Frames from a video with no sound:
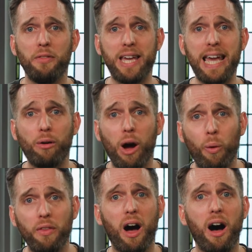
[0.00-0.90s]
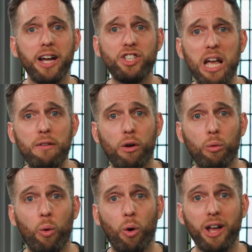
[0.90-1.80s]
The year I won the High Achiever
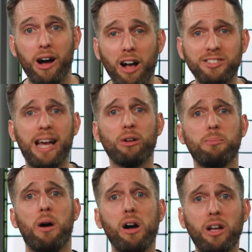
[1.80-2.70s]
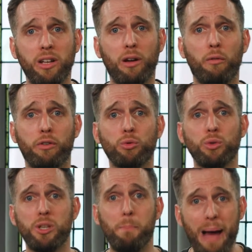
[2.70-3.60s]
Award at our sales and marketing conference
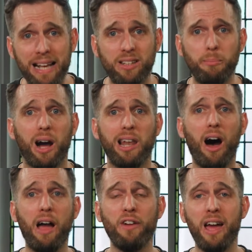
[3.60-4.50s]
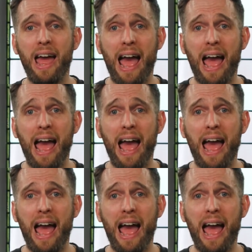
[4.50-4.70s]
was the best in my life.